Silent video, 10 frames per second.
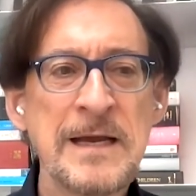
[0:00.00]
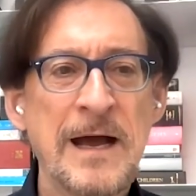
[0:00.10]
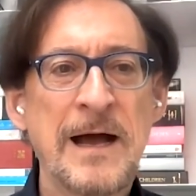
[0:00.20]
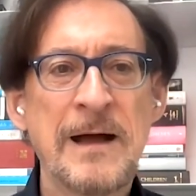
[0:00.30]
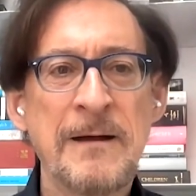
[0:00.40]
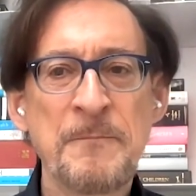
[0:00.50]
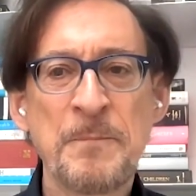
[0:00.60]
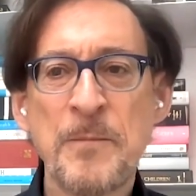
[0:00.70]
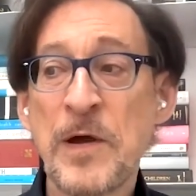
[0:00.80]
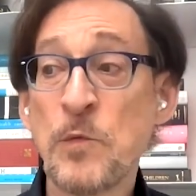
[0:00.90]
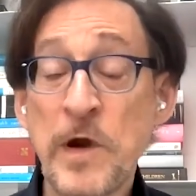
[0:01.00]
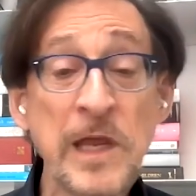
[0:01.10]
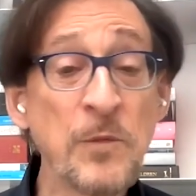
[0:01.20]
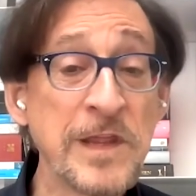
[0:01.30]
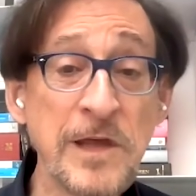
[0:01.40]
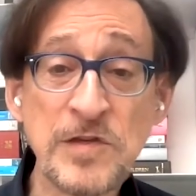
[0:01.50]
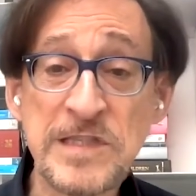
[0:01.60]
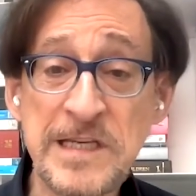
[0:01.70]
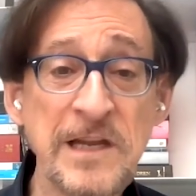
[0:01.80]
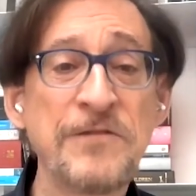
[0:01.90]
Um, by working with inner
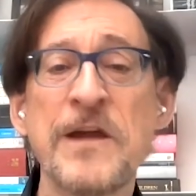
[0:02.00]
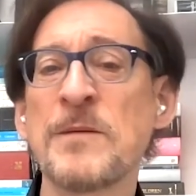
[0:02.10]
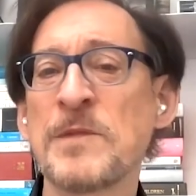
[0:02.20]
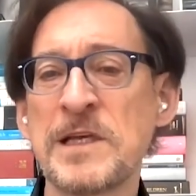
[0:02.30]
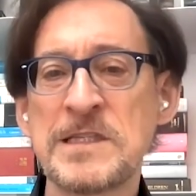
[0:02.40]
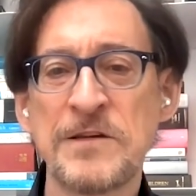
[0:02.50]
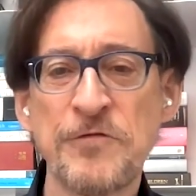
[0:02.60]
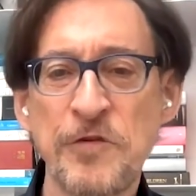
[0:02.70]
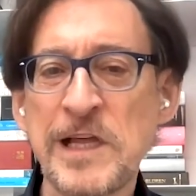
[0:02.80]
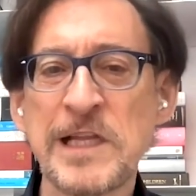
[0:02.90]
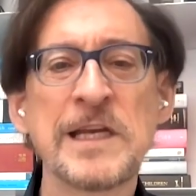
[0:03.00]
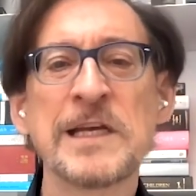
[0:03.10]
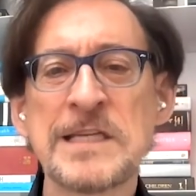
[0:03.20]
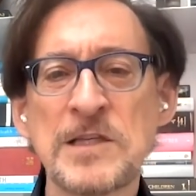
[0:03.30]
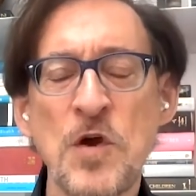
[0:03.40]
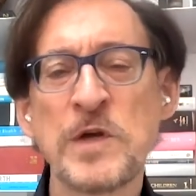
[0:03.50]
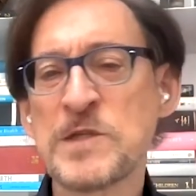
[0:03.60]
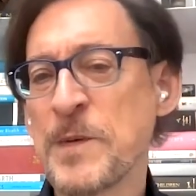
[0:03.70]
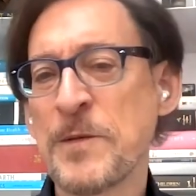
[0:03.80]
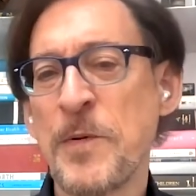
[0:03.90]
city families and free clinics, that's always
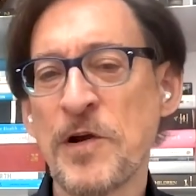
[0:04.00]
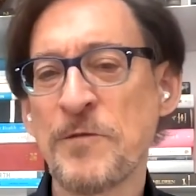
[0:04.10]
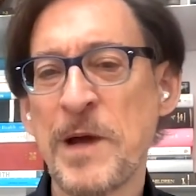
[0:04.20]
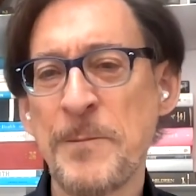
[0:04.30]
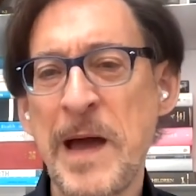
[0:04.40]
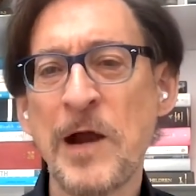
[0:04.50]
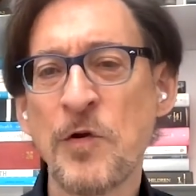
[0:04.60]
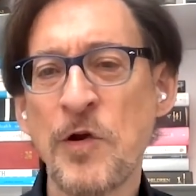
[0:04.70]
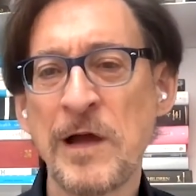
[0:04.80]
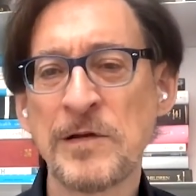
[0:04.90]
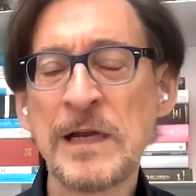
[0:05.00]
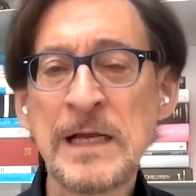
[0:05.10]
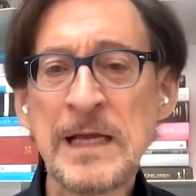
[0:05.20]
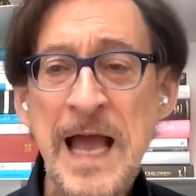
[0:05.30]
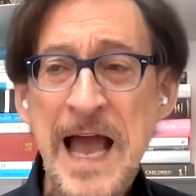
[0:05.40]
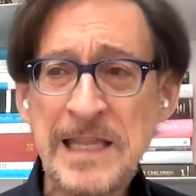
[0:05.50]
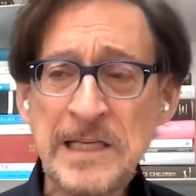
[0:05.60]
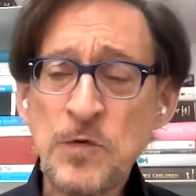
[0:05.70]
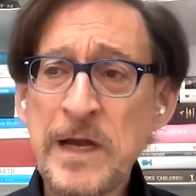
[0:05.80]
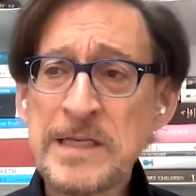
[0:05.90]
been a part of my background. And that's
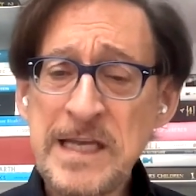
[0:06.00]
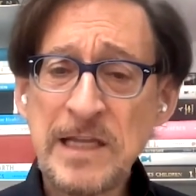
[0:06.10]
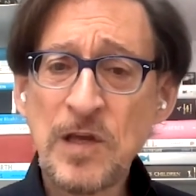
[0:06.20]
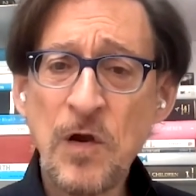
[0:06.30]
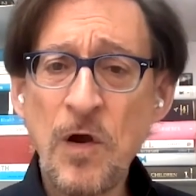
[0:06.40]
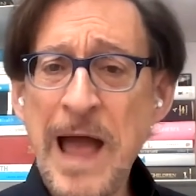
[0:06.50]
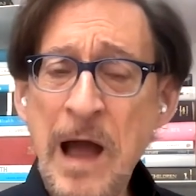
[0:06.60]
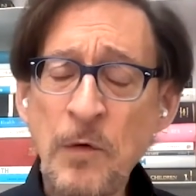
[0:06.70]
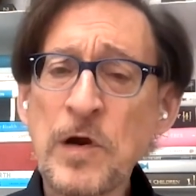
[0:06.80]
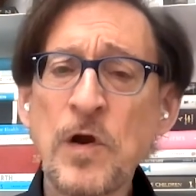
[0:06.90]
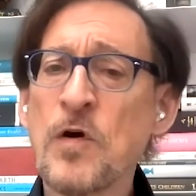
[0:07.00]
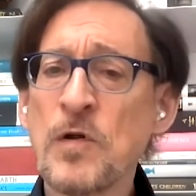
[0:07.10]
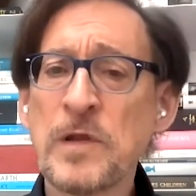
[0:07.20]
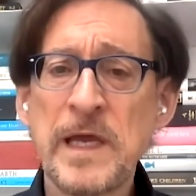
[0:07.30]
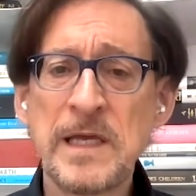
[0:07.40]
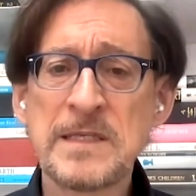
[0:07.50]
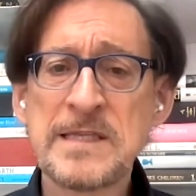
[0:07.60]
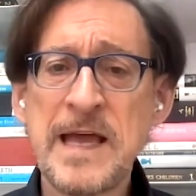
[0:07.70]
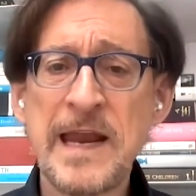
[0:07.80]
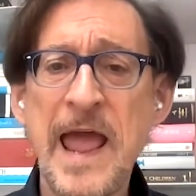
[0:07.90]
why I said the, our goal is
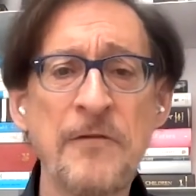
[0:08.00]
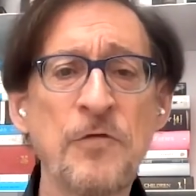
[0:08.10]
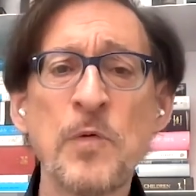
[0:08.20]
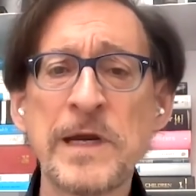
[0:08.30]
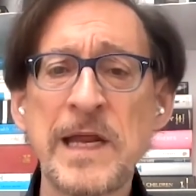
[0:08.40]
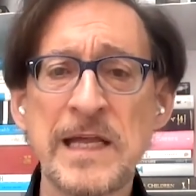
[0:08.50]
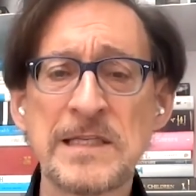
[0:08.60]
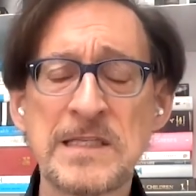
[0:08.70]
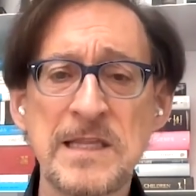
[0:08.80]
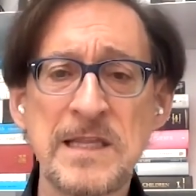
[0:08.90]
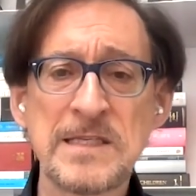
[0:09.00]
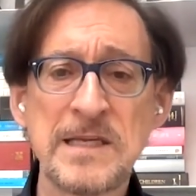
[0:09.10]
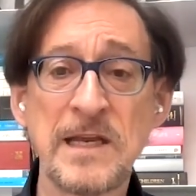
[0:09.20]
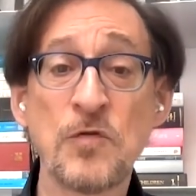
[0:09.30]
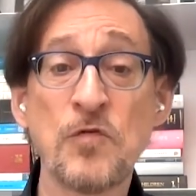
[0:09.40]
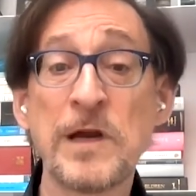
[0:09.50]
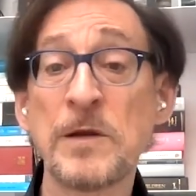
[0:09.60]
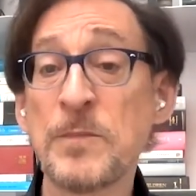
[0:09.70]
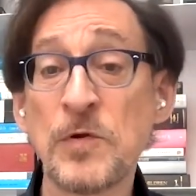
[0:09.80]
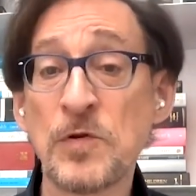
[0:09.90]
that everyone gets this
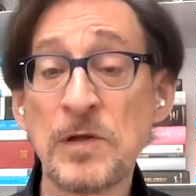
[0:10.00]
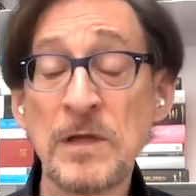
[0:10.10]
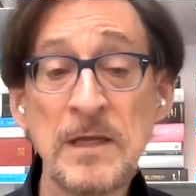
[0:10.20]
incredible